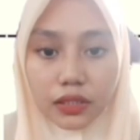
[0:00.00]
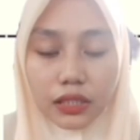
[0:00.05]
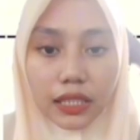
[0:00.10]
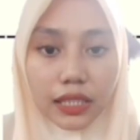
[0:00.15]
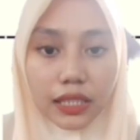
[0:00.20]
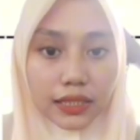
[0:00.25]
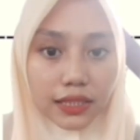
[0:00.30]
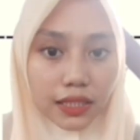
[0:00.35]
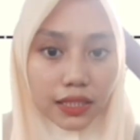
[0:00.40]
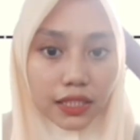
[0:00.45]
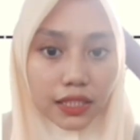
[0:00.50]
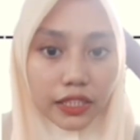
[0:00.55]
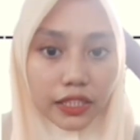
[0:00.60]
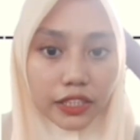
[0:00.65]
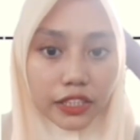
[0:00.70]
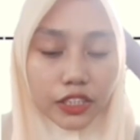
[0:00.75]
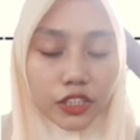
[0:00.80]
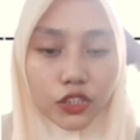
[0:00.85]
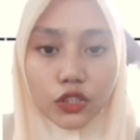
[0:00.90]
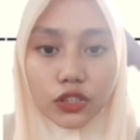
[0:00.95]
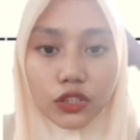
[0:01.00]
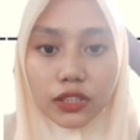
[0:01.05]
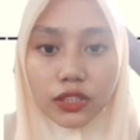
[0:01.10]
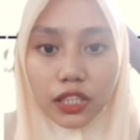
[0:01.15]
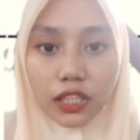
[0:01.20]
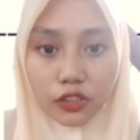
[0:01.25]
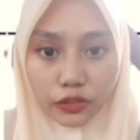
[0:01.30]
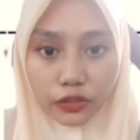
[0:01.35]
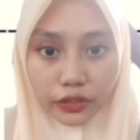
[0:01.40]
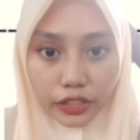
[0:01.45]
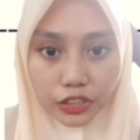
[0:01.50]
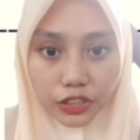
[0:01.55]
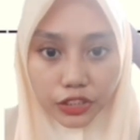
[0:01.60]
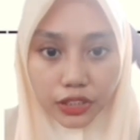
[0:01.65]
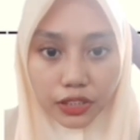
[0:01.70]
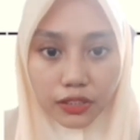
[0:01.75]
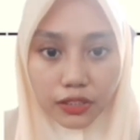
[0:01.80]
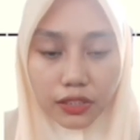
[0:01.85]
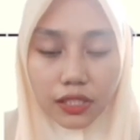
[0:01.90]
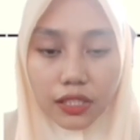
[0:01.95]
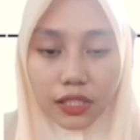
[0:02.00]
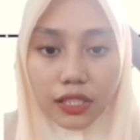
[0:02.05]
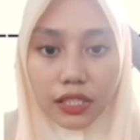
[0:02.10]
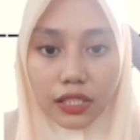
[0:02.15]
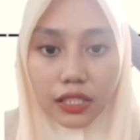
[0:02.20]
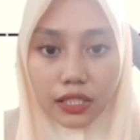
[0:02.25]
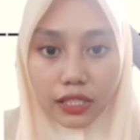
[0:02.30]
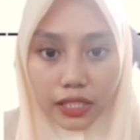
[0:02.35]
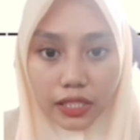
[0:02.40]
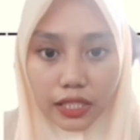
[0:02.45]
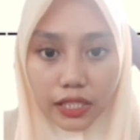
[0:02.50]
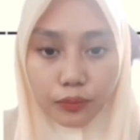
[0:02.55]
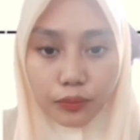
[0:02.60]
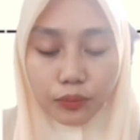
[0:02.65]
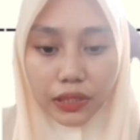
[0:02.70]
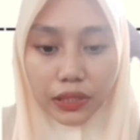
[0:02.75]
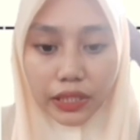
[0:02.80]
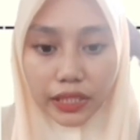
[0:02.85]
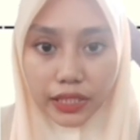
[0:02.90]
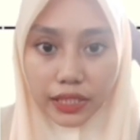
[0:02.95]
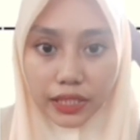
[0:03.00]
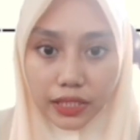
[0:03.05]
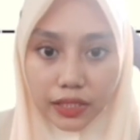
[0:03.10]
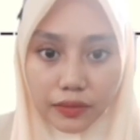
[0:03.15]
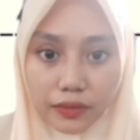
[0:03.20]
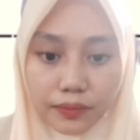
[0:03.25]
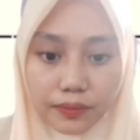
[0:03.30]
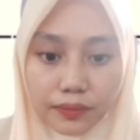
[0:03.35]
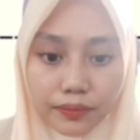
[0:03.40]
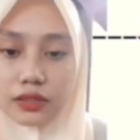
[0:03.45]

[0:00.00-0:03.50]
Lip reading: Lastly, resource allocation and planning.